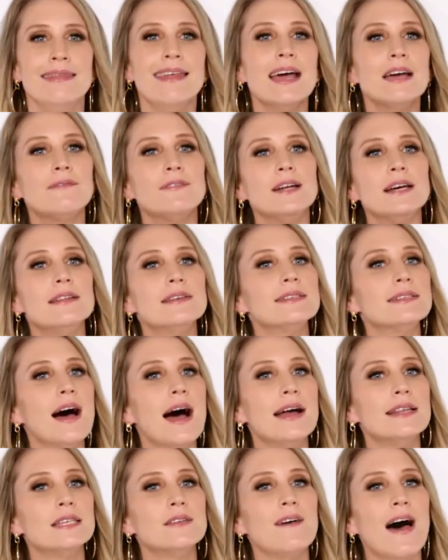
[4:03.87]
Thankfully, the
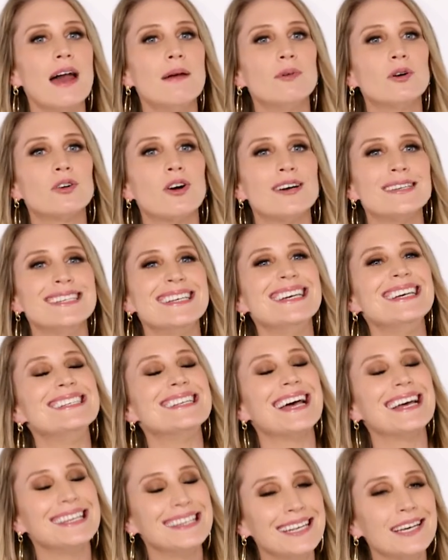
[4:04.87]
science of Animal Crossing is
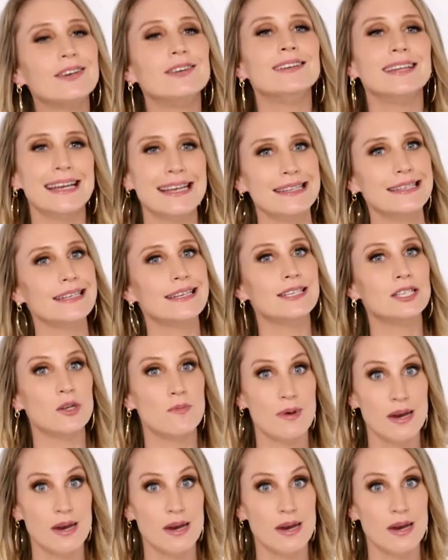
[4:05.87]
a little easier to